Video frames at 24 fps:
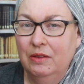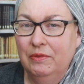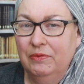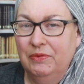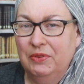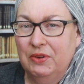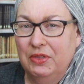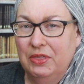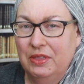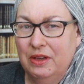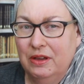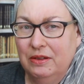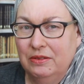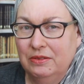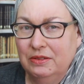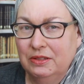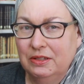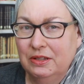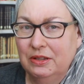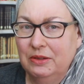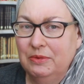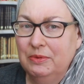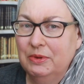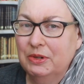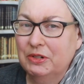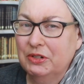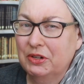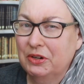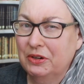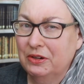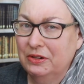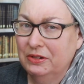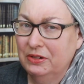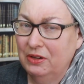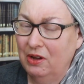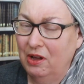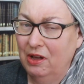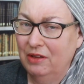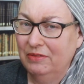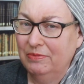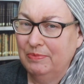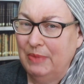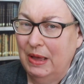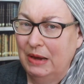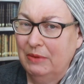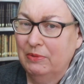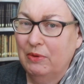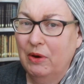For those who were turned
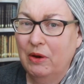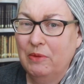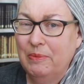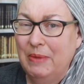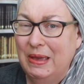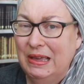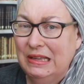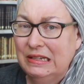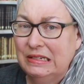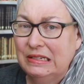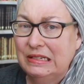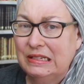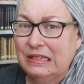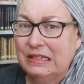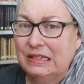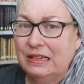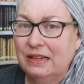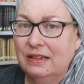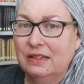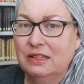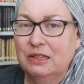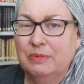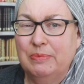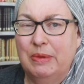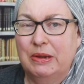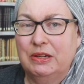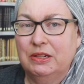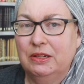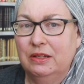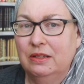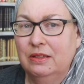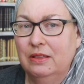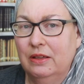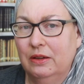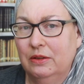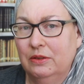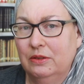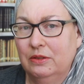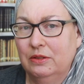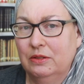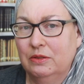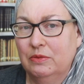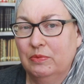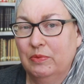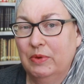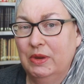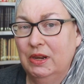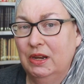off by romance, especially
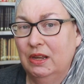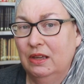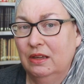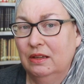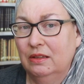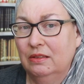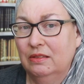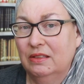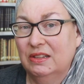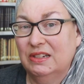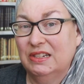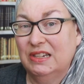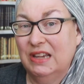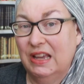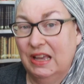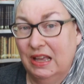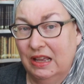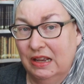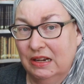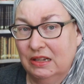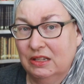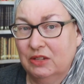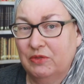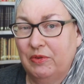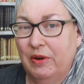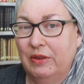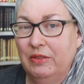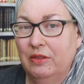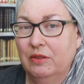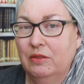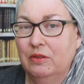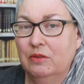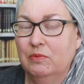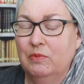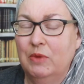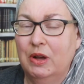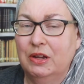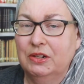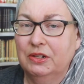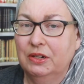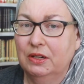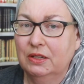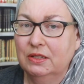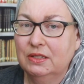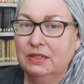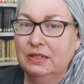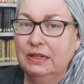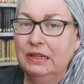those reading the text rather than
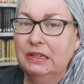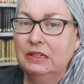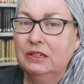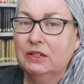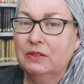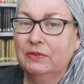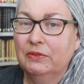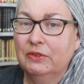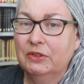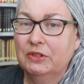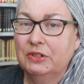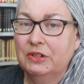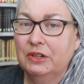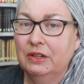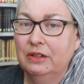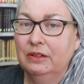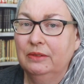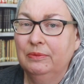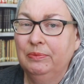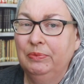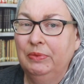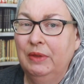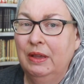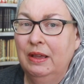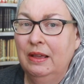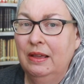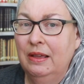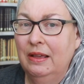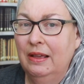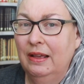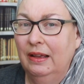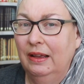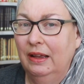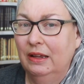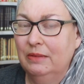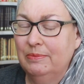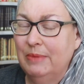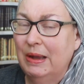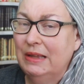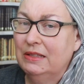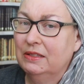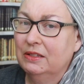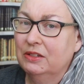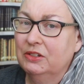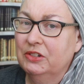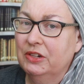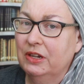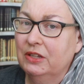watching a staged version, I
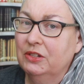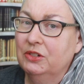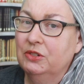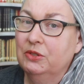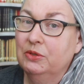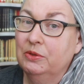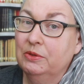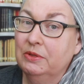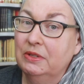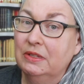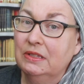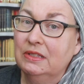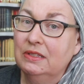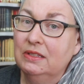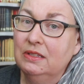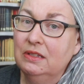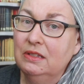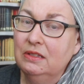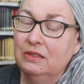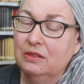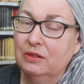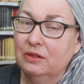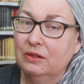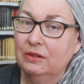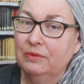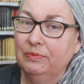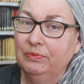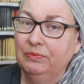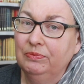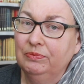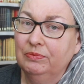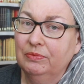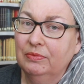might suggest Julius Caesar.